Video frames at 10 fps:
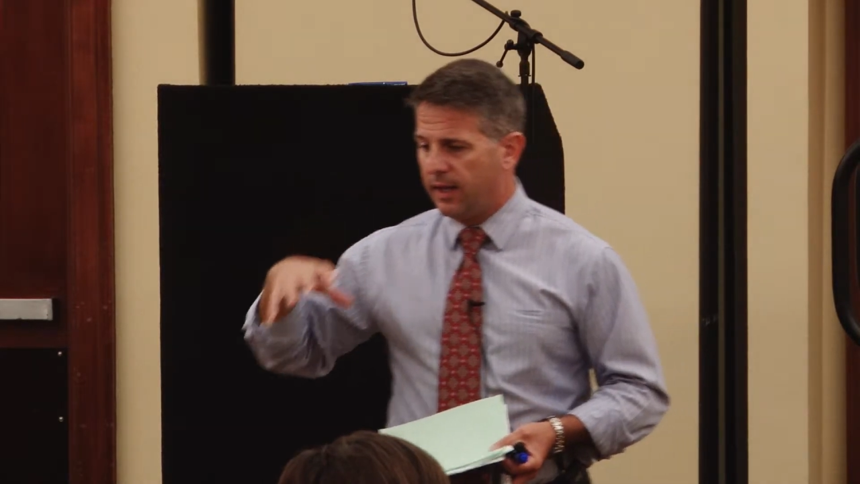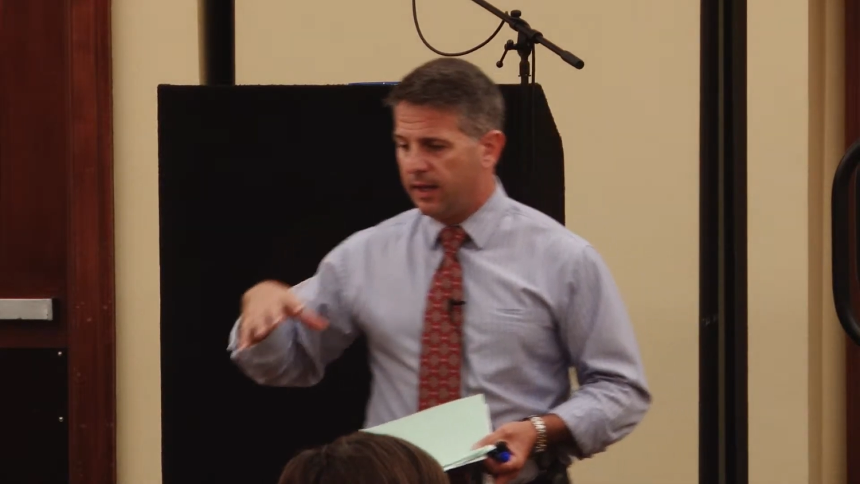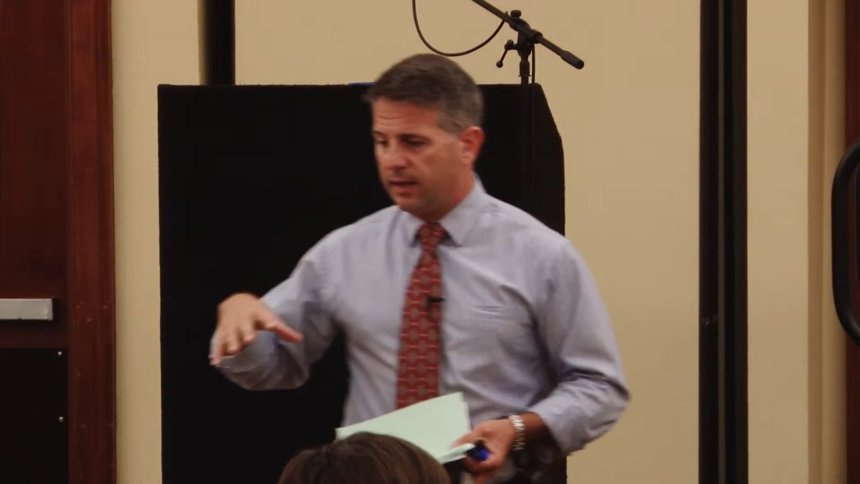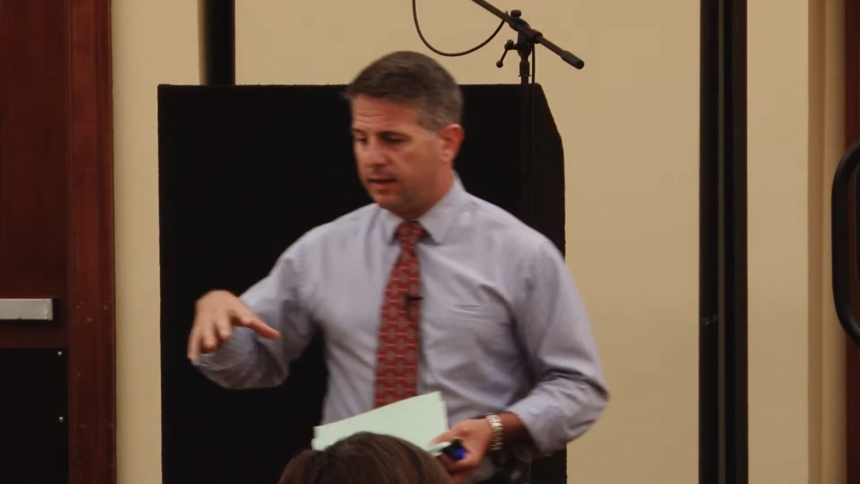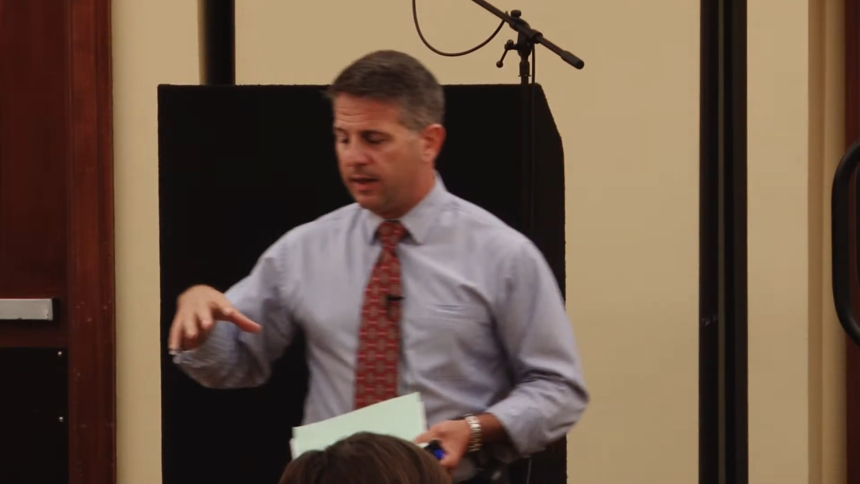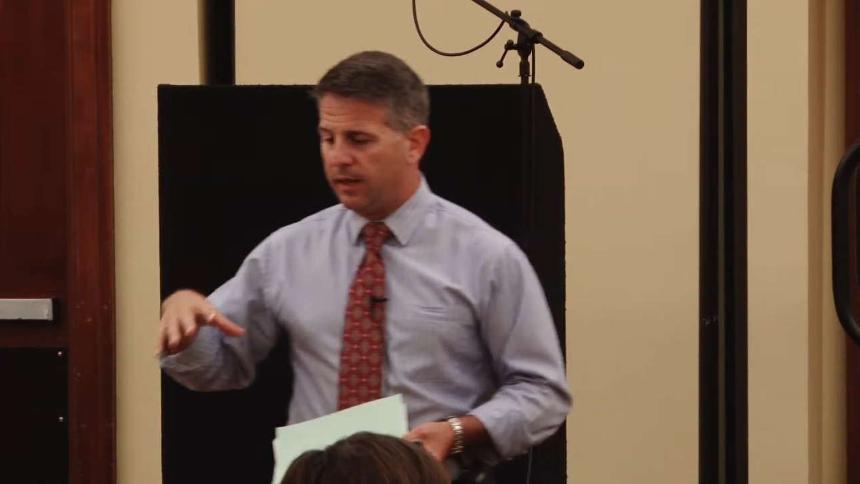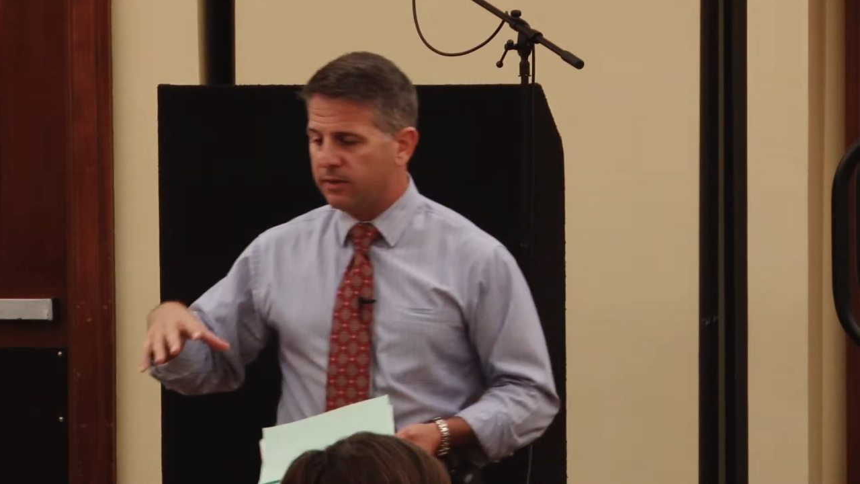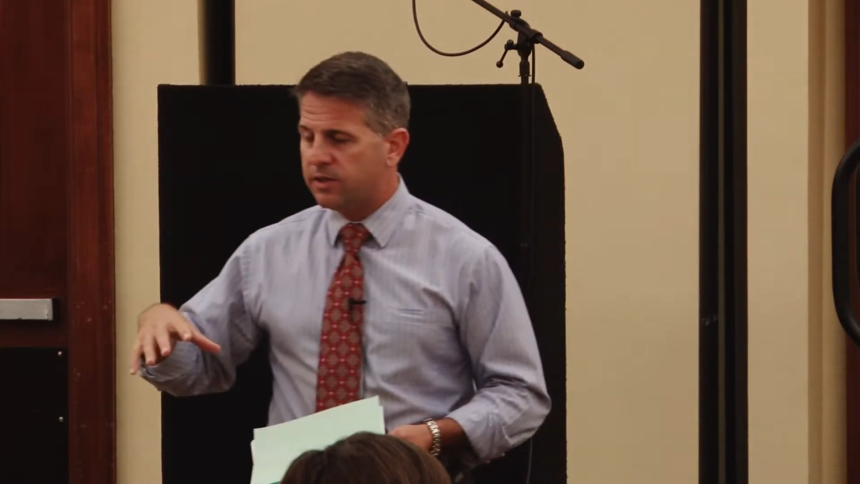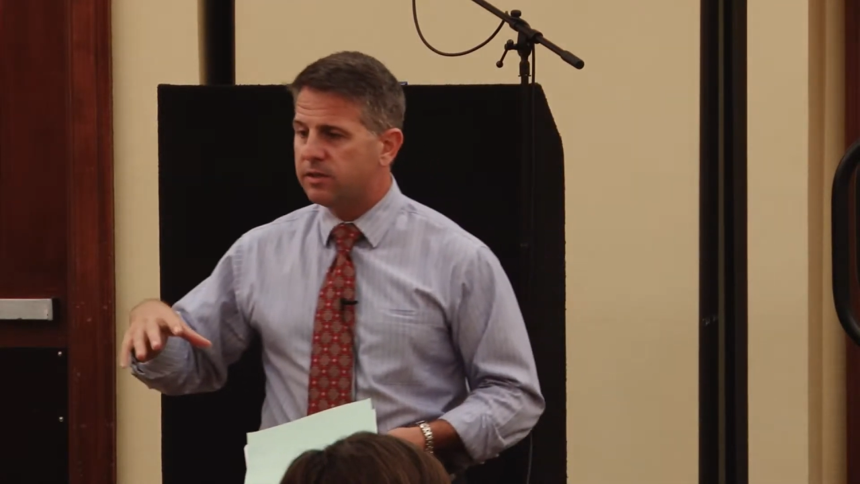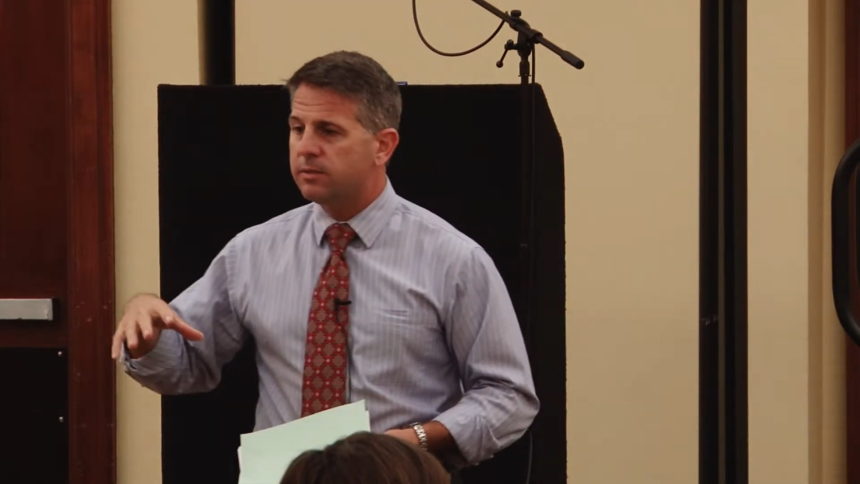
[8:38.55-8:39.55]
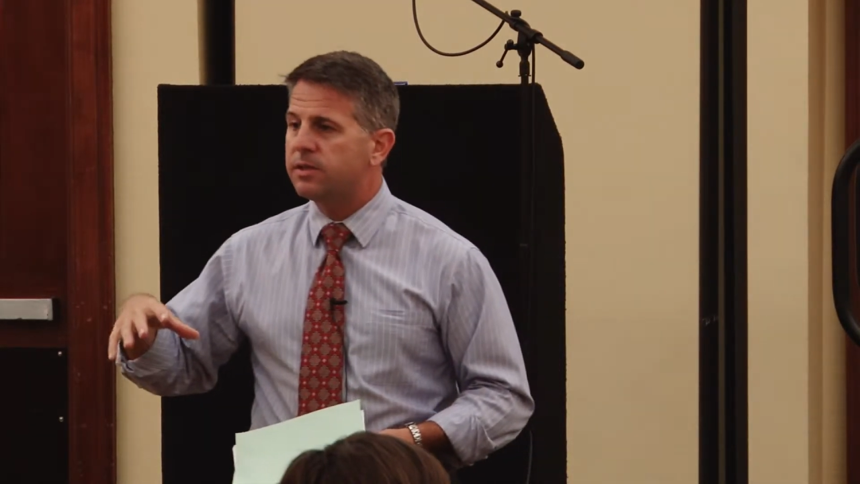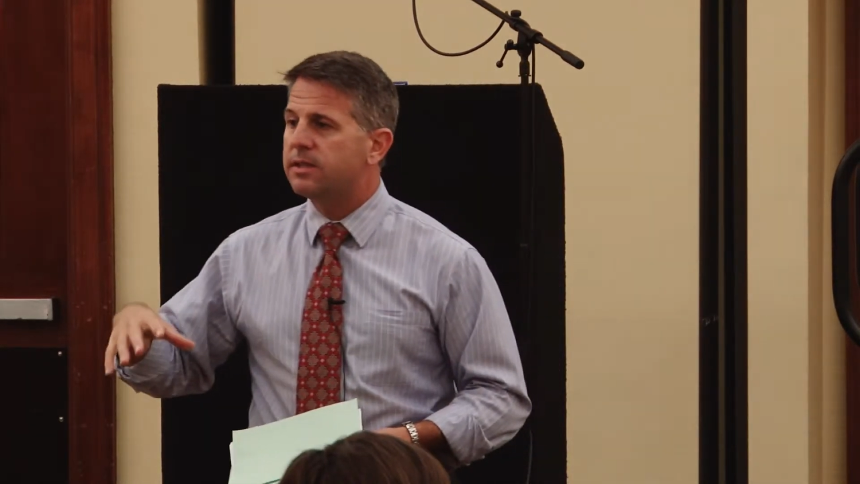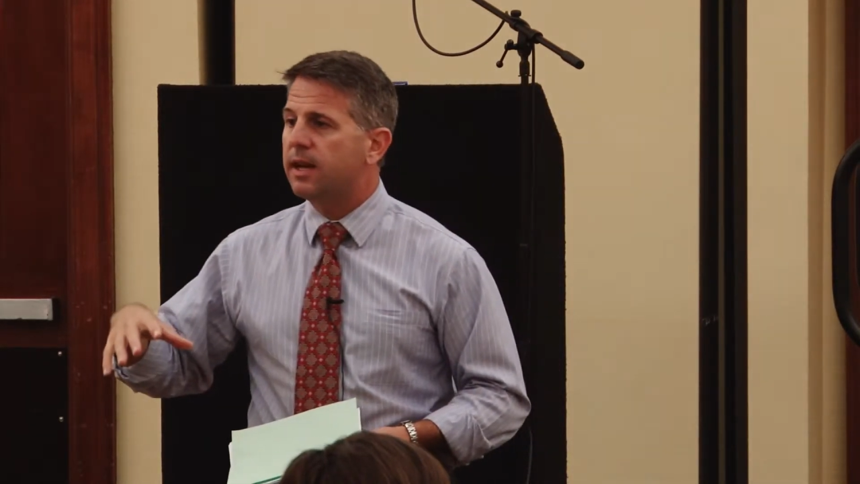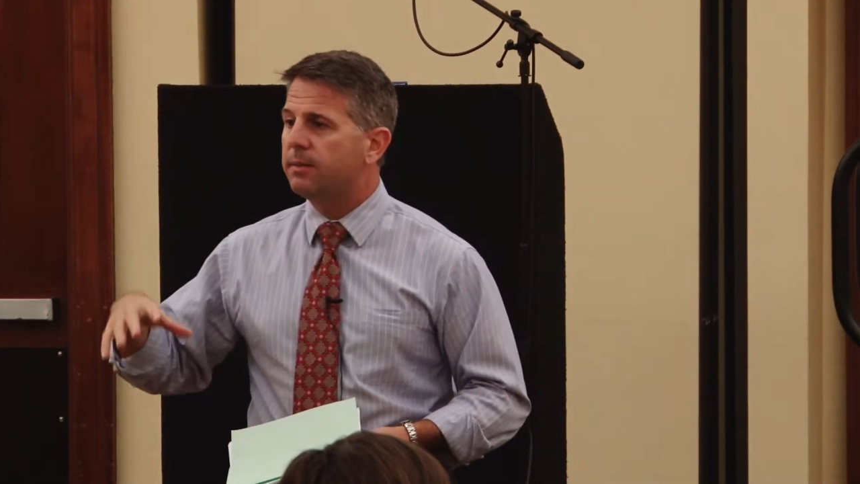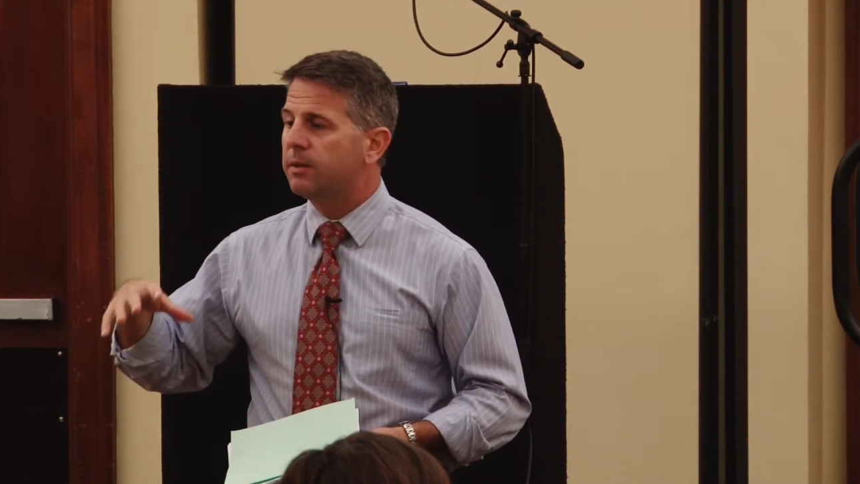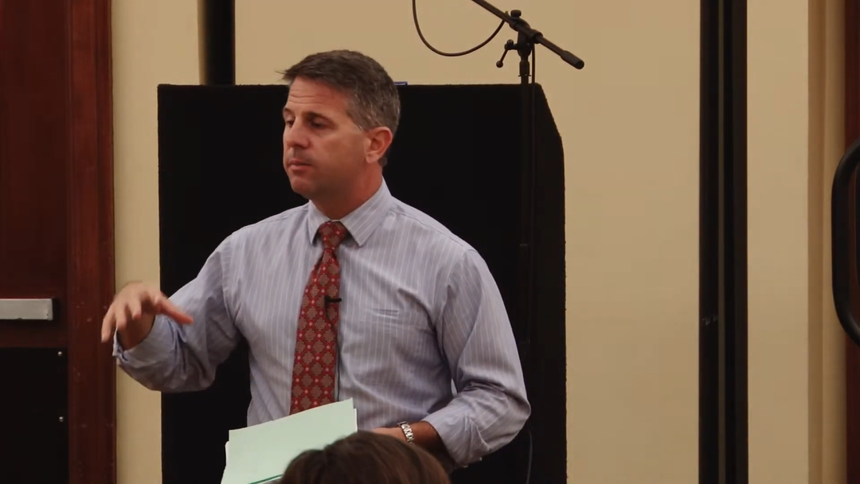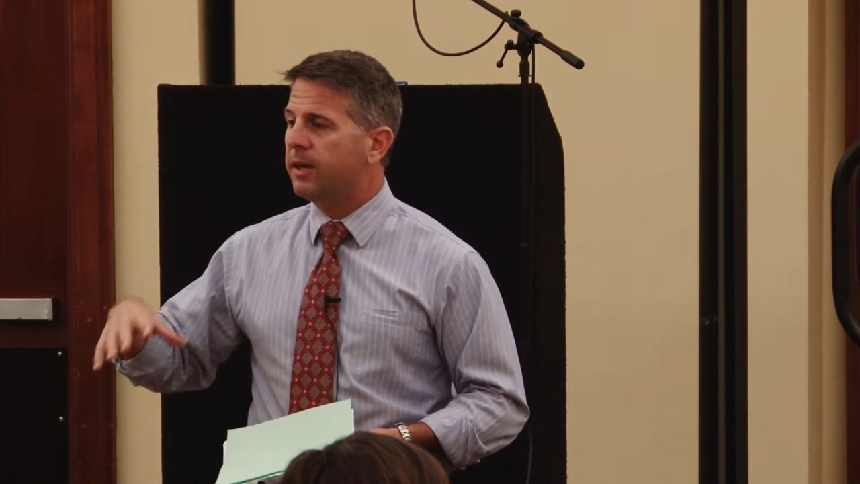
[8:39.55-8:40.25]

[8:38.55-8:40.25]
and health systems adopting